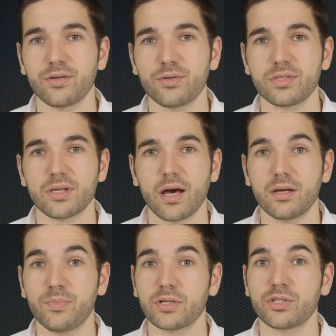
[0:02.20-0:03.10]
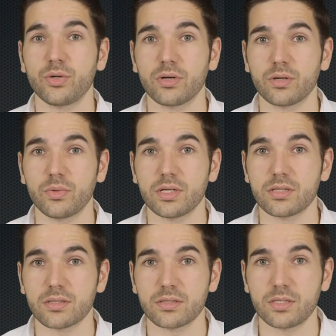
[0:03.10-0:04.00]
who's on a book tour,
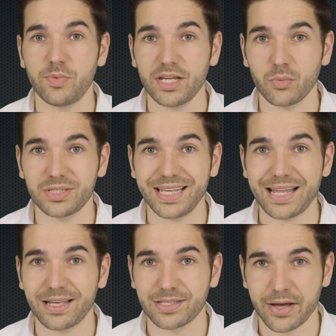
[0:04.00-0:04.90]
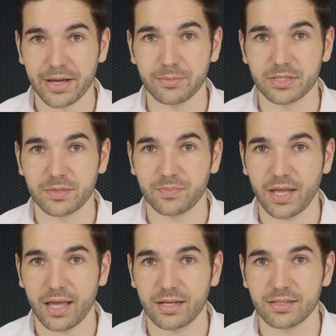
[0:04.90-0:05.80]
was speaking with the LA Times
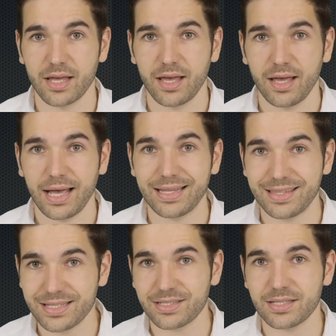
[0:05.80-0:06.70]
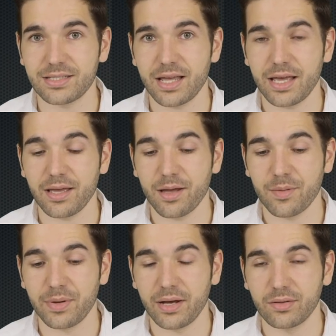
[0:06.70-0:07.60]
and had this to say
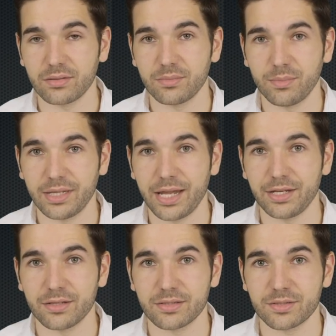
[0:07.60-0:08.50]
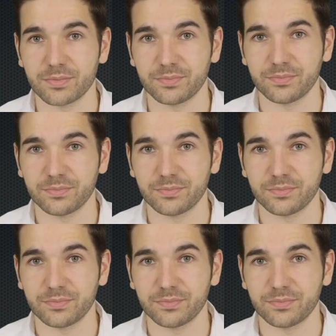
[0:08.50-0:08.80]
about millennials.